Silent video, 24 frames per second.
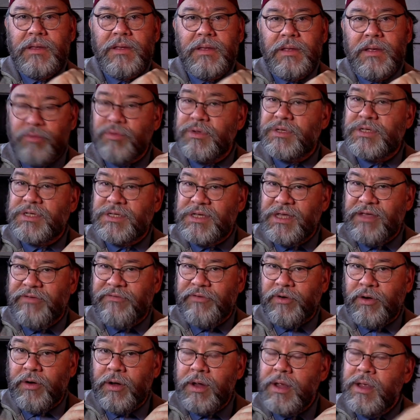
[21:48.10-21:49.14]

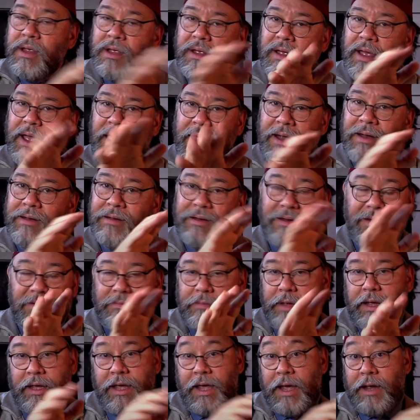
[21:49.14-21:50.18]
receiver. And
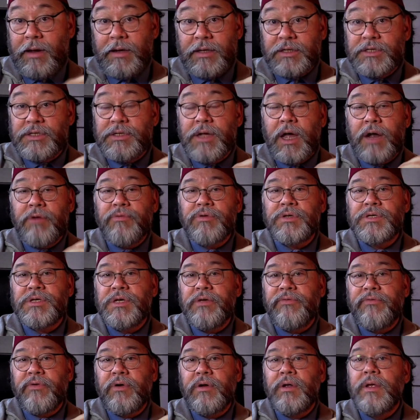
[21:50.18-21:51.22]
again, it's not a
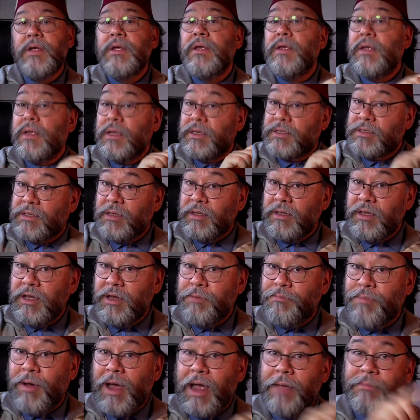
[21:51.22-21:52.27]
receiver, it's the lead
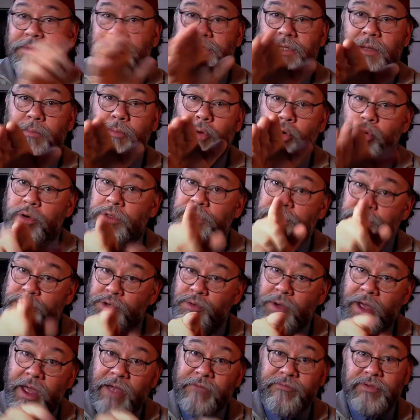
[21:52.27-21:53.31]
pipe. Some horns do
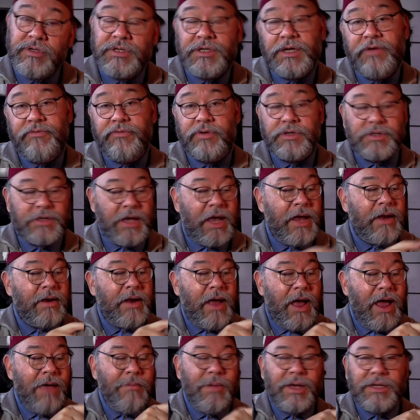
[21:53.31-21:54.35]
have receivers, and
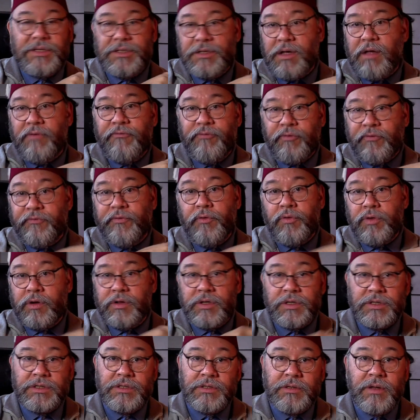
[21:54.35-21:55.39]
I myself refer to
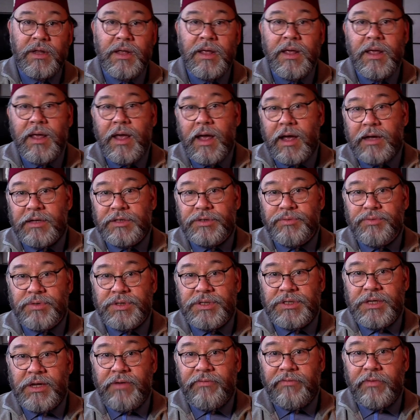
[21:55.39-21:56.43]
this as a
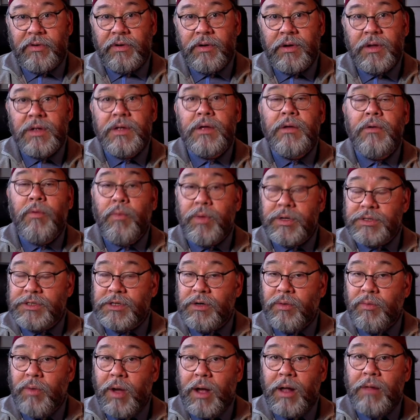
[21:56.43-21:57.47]
receiver once in a
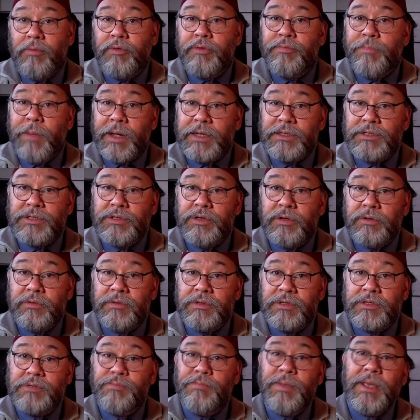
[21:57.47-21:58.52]
while with my
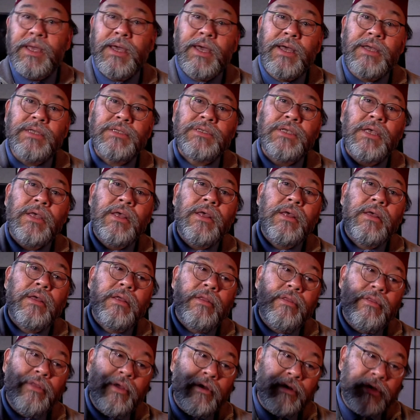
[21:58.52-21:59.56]
students because
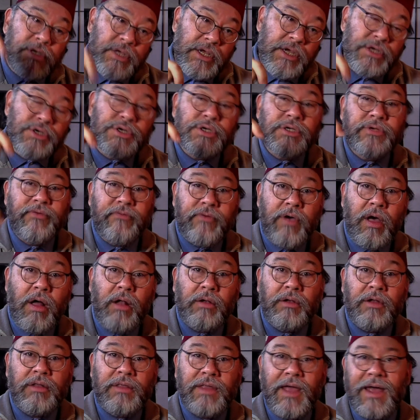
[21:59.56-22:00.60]
their teachers have called
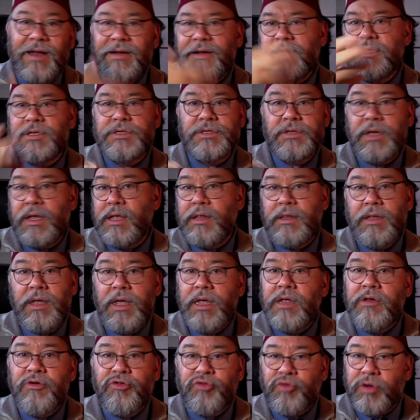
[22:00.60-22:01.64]
it that, and it's in the
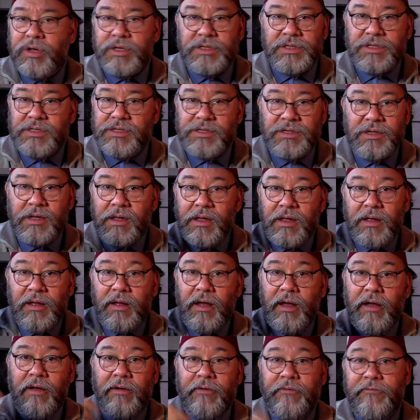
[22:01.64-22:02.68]
interests
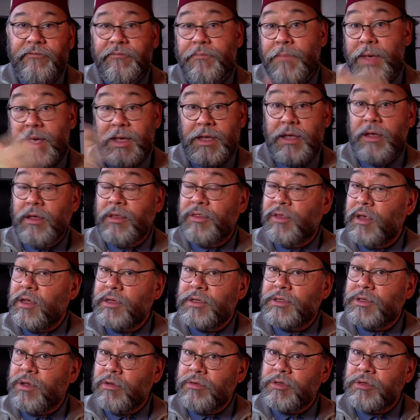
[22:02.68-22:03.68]
of making things go